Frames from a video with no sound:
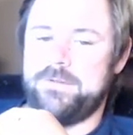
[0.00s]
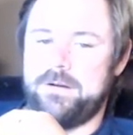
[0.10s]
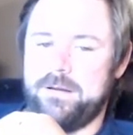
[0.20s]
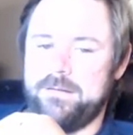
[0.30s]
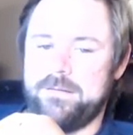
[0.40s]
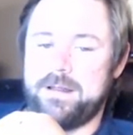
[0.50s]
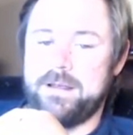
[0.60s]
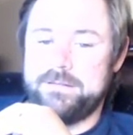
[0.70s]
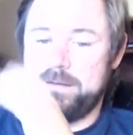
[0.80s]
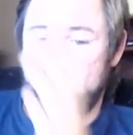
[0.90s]
Sorry. Like
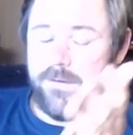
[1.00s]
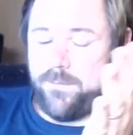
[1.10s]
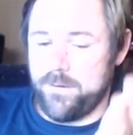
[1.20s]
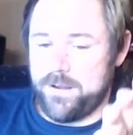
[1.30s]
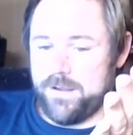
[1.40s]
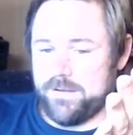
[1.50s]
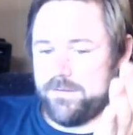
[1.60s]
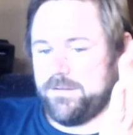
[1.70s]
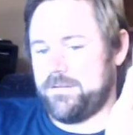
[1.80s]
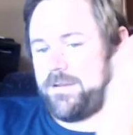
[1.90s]
I said, we have four
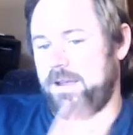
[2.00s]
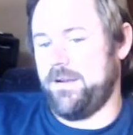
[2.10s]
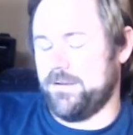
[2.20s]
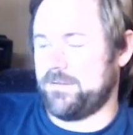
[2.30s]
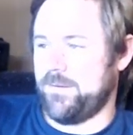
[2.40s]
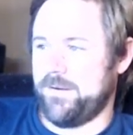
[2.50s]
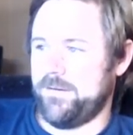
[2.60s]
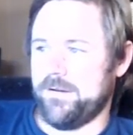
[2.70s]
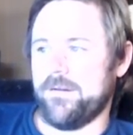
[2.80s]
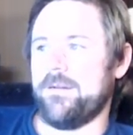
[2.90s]
kids. It's chaos
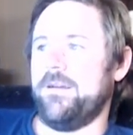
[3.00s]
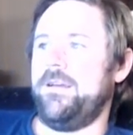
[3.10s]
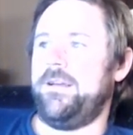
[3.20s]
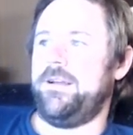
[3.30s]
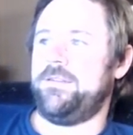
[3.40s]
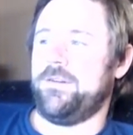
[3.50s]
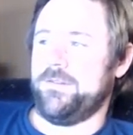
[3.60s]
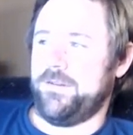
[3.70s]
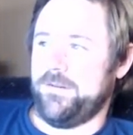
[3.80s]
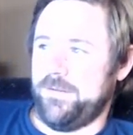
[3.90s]
around here. It's
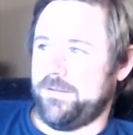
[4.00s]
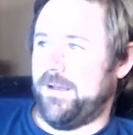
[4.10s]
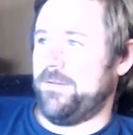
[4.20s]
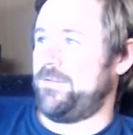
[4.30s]
hard to do these live